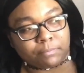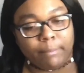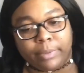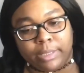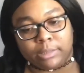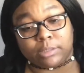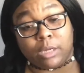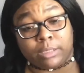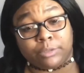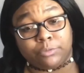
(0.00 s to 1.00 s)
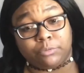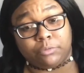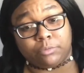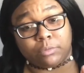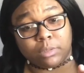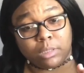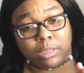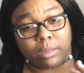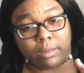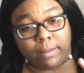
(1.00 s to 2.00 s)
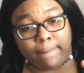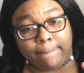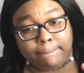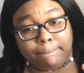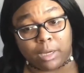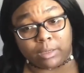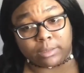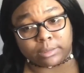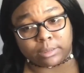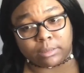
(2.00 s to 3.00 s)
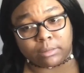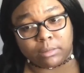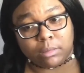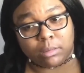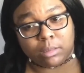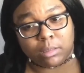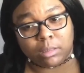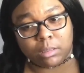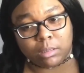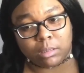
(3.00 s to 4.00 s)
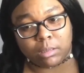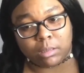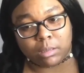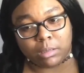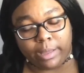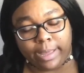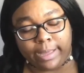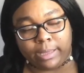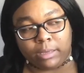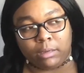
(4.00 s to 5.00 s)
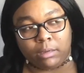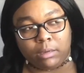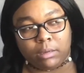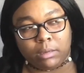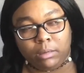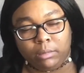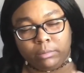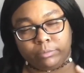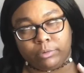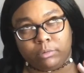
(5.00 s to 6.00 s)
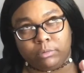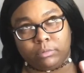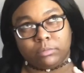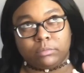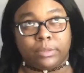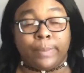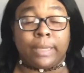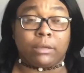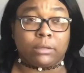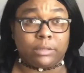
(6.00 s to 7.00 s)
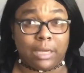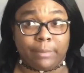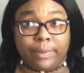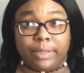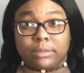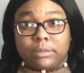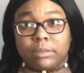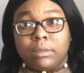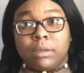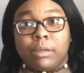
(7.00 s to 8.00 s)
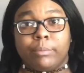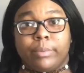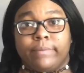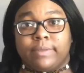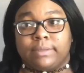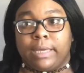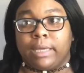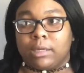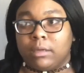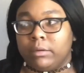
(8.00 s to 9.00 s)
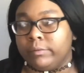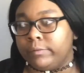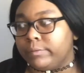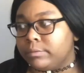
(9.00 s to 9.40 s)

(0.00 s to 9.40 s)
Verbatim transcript: But talking to a person and, well, depending on the topics, but if it's like of